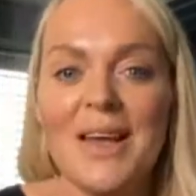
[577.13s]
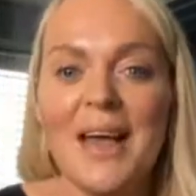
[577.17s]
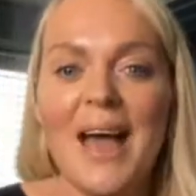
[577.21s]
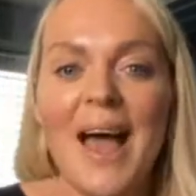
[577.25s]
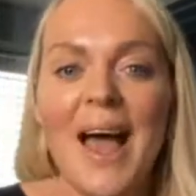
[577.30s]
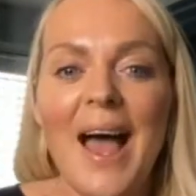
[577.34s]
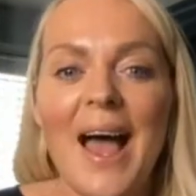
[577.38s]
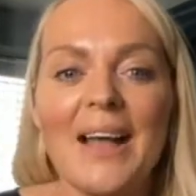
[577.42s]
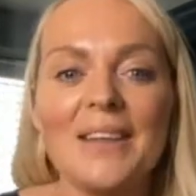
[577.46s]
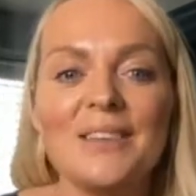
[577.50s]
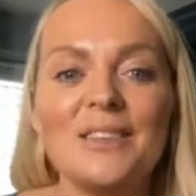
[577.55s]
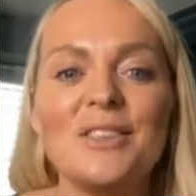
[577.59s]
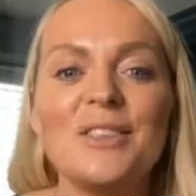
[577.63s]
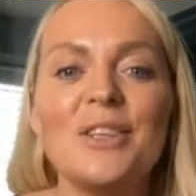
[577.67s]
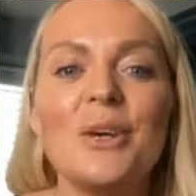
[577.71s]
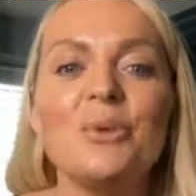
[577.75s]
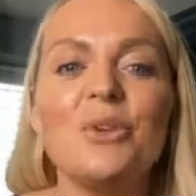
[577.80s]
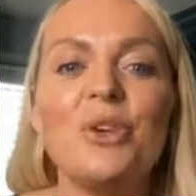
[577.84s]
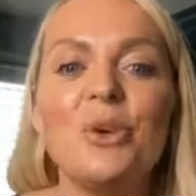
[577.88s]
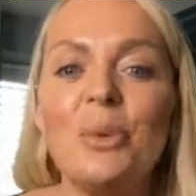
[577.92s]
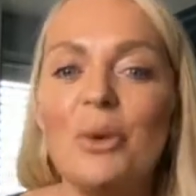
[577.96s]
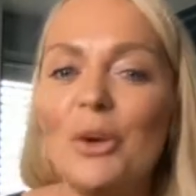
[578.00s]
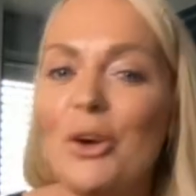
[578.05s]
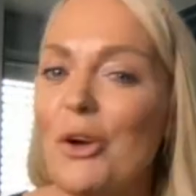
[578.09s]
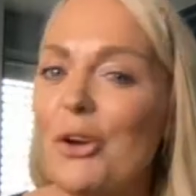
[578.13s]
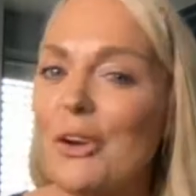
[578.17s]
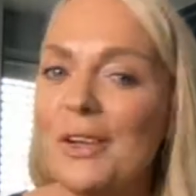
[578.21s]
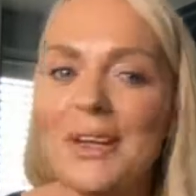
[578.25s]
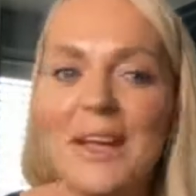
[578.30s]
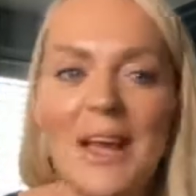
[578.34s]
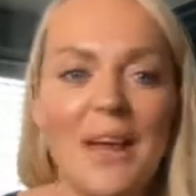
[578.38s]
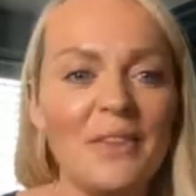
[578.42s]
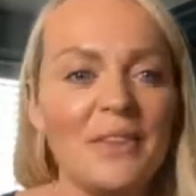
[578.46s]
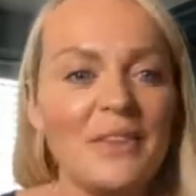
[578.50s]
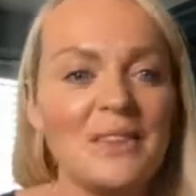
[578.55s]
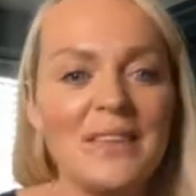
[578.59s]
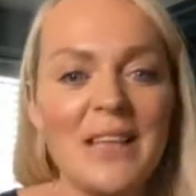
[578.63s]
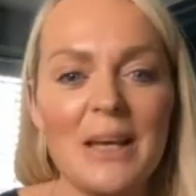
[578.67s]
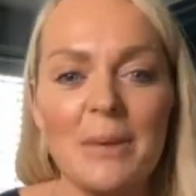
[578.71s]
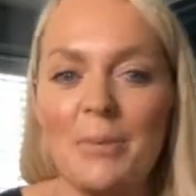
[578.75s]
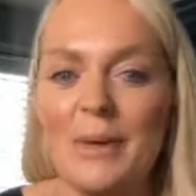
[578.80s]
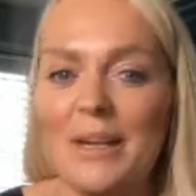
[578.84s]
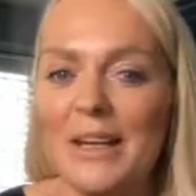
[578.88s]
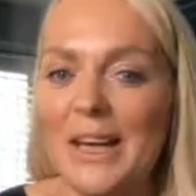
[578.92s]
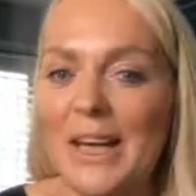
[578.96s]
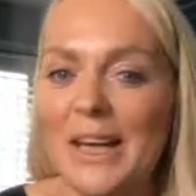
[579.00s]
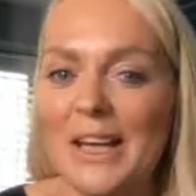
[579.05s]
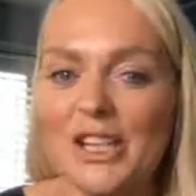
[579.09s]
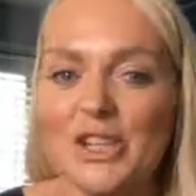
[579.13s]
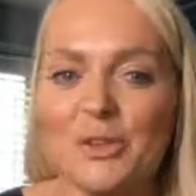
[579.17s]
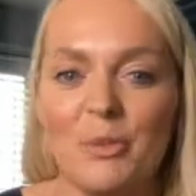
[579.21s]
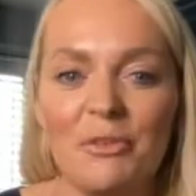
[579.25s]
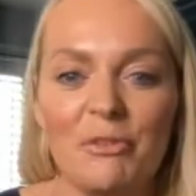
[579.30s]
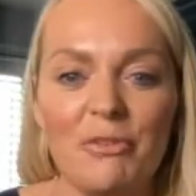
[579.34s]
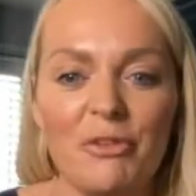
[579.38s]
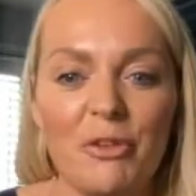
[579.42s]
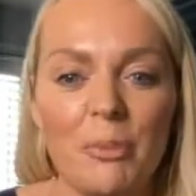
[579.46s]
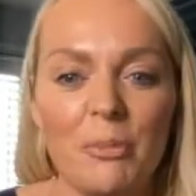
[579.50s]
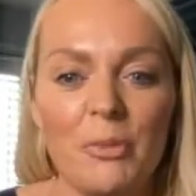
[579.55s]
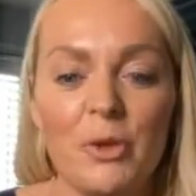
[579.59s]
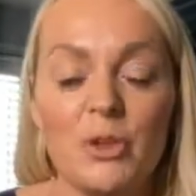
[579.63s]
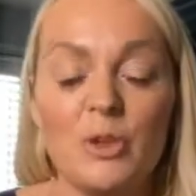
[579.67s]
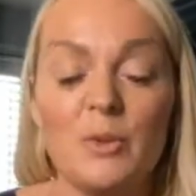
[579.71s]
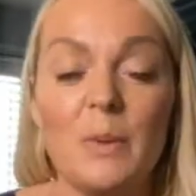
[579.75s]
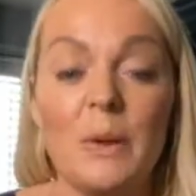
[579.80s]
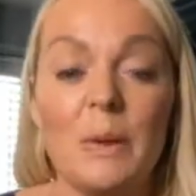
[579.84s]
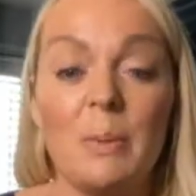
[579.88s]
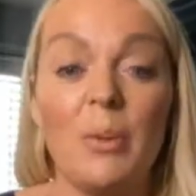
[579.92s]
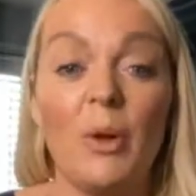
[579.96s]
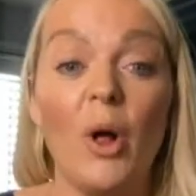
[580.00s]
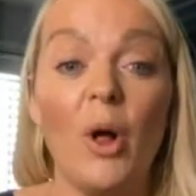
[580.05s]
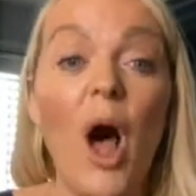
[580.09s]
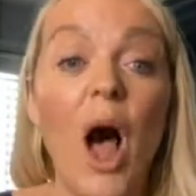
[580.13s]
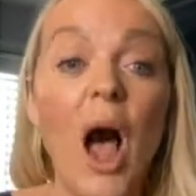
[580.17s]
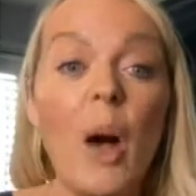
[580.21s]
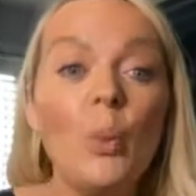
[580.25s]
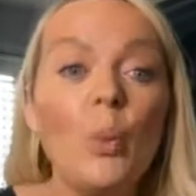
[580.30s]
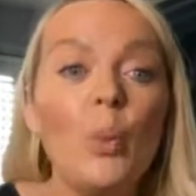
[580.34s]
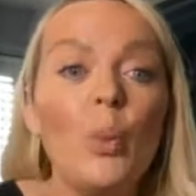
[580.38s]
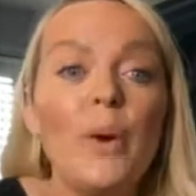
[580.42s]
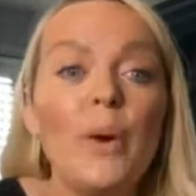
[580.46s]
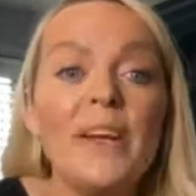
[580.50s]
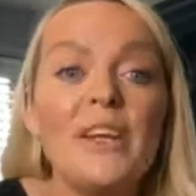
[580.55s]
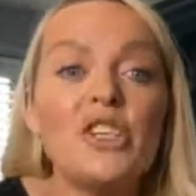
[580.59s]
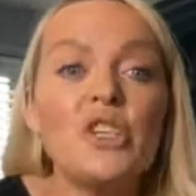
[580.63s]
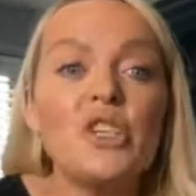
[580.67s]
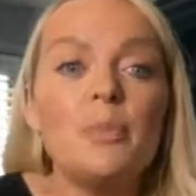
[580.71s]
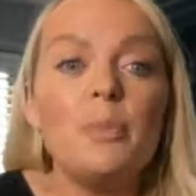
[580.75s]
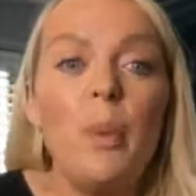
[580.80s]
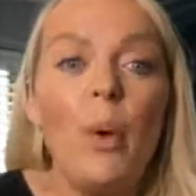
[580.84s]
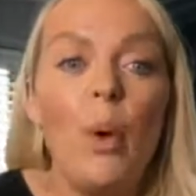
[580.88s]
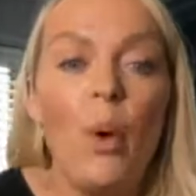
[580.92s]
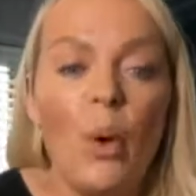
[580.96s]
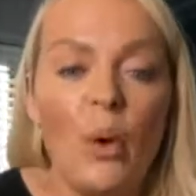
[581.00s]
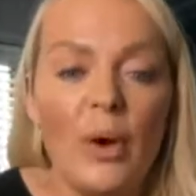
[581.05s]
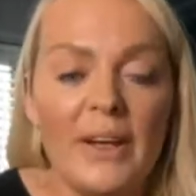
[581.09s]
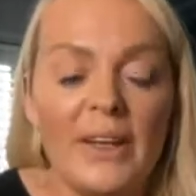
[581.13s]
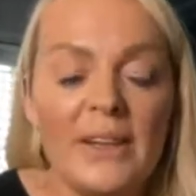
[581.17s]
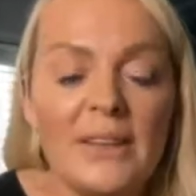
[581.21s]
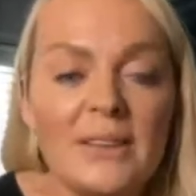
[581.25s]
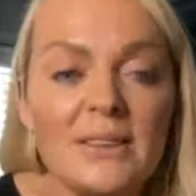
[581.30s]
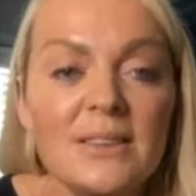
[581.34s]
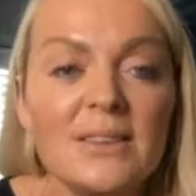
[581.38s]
And so you are not going to get the same engagement from those people. At which point,